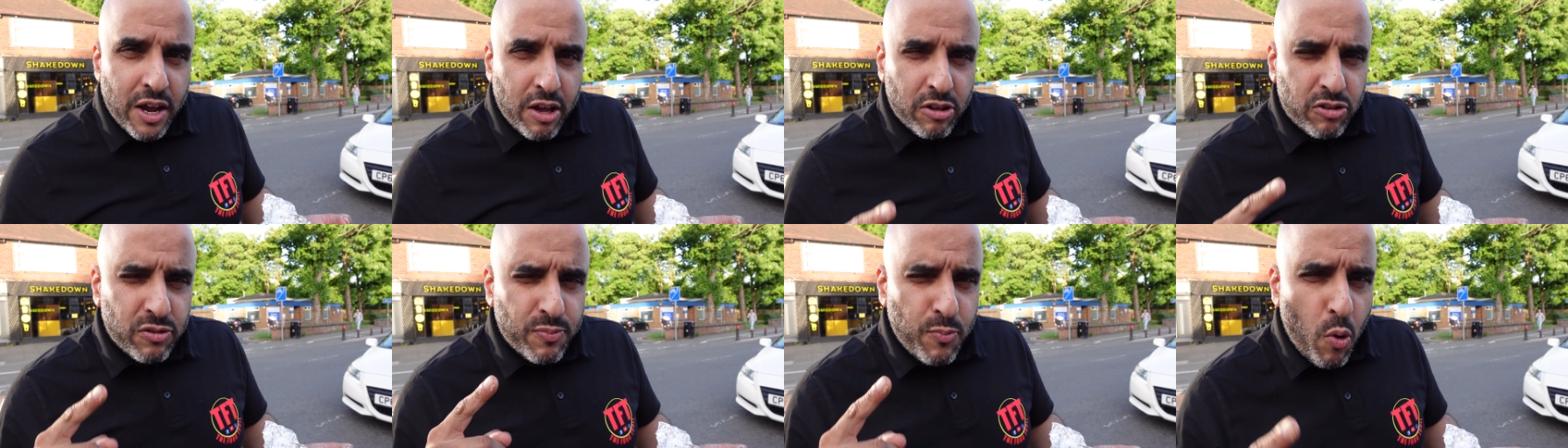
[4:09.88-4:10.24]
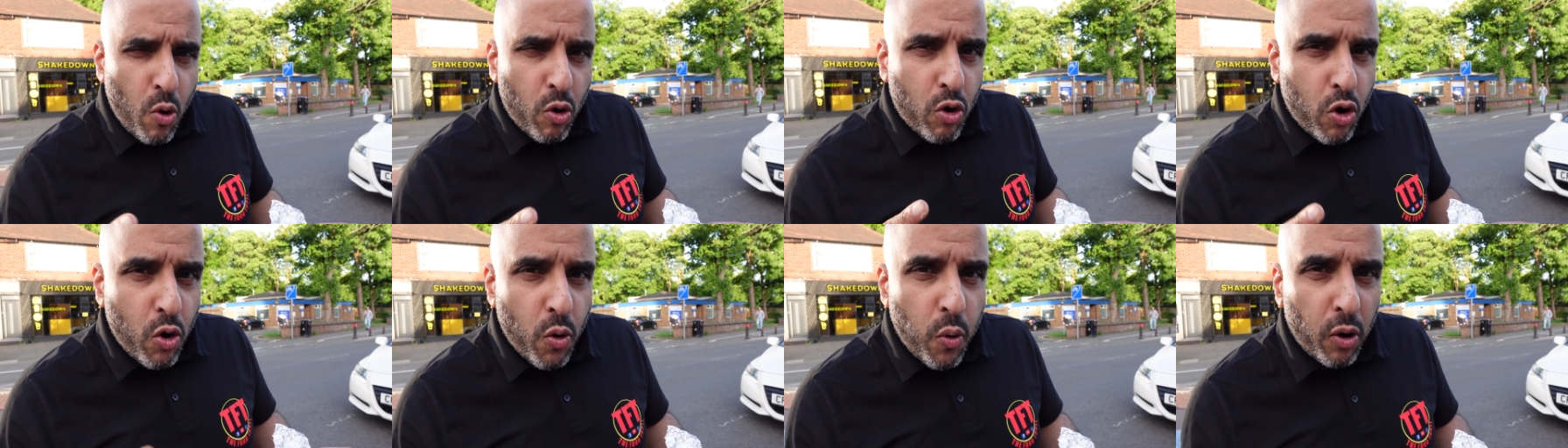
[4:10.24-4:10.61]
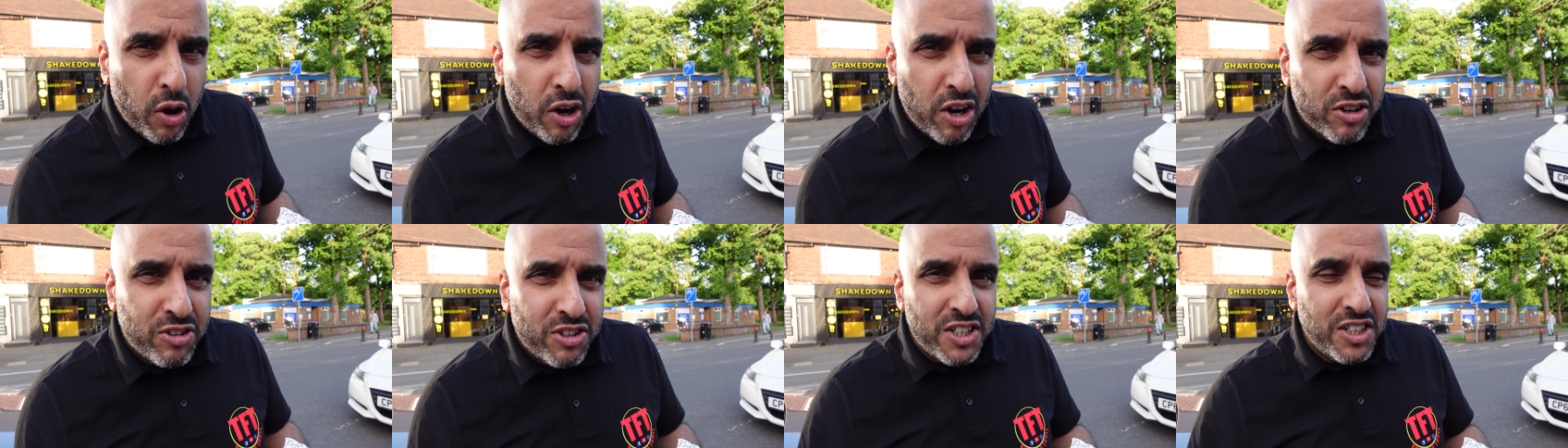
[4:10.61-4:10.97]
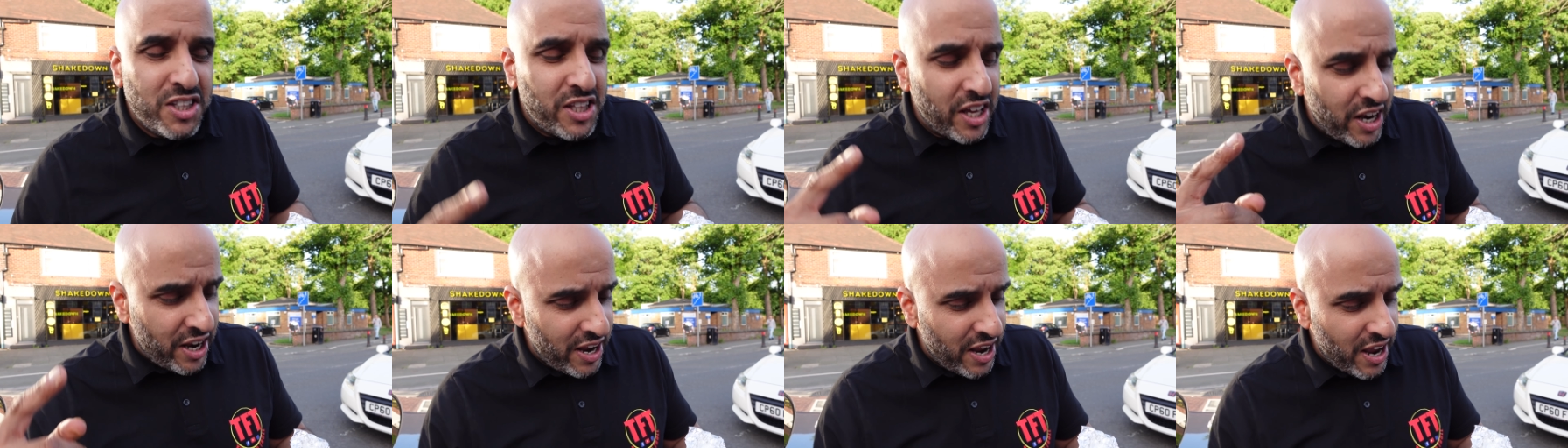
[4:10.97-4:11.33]
it's more quality
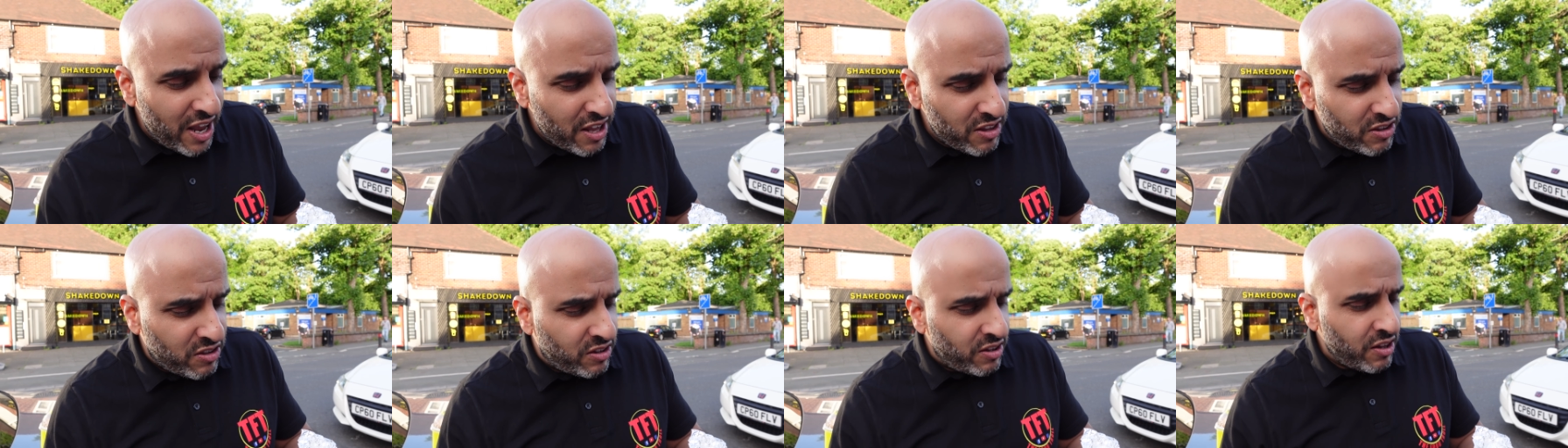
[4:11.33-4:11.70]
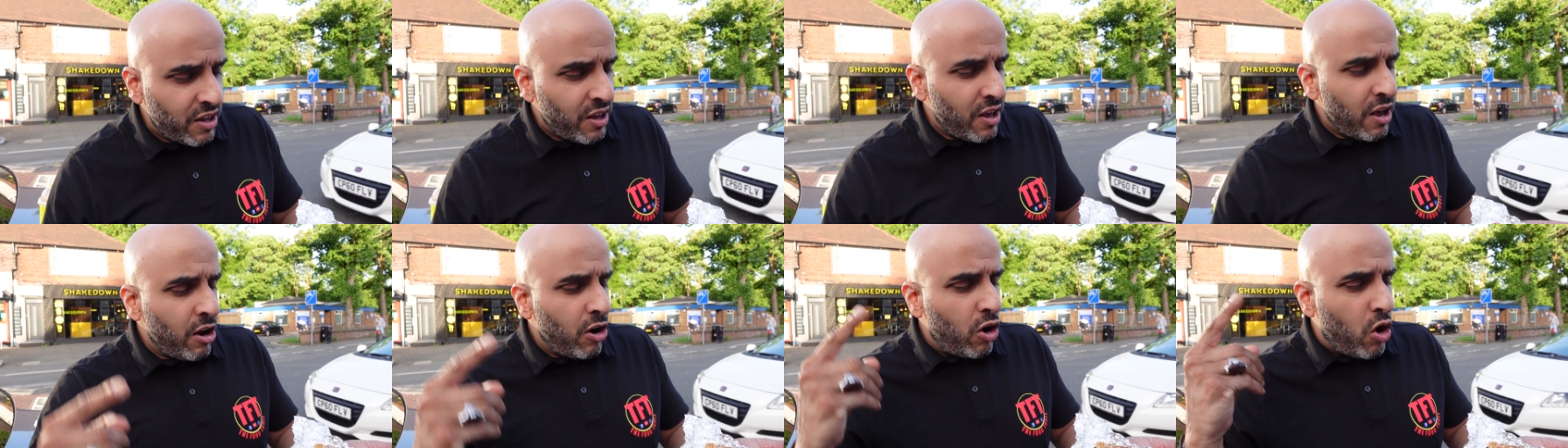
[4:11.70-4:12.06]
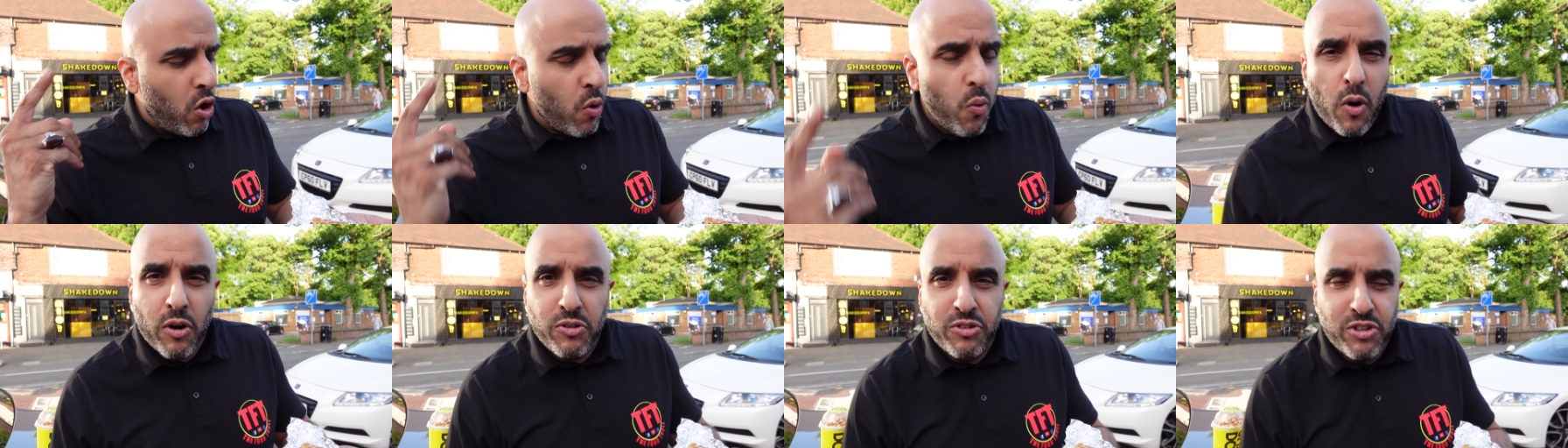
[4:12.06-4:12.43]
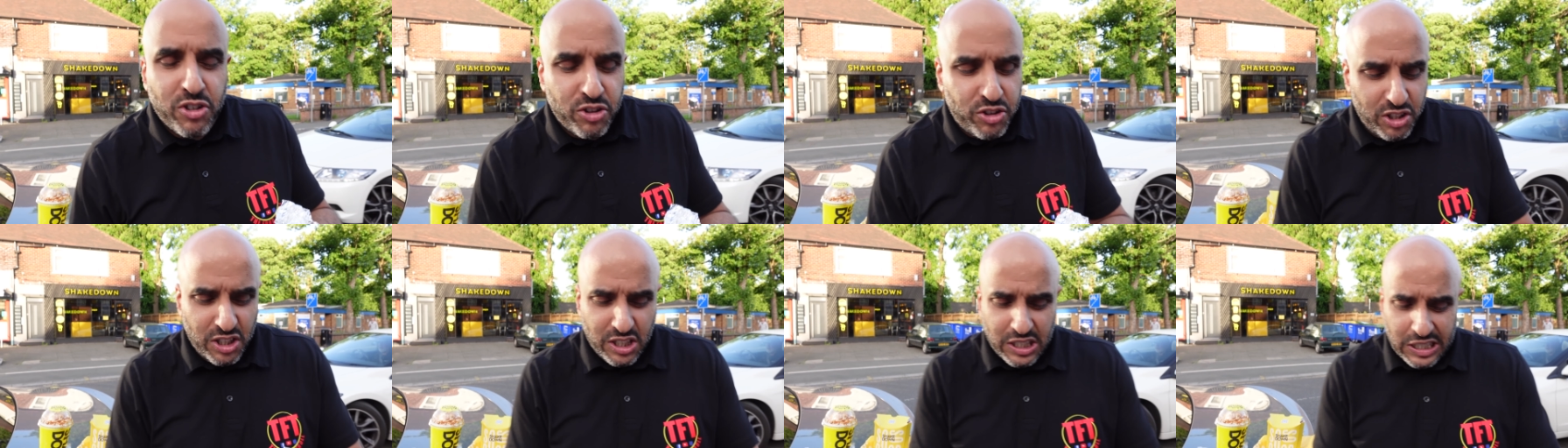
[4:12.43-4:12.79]
than it is
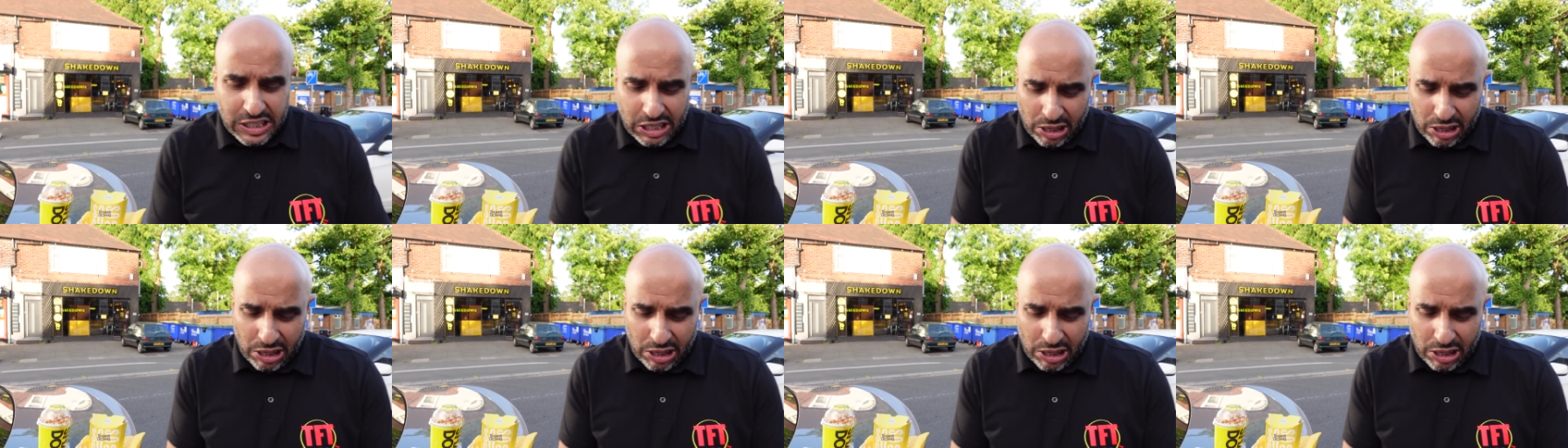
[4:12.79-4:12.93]
quantity.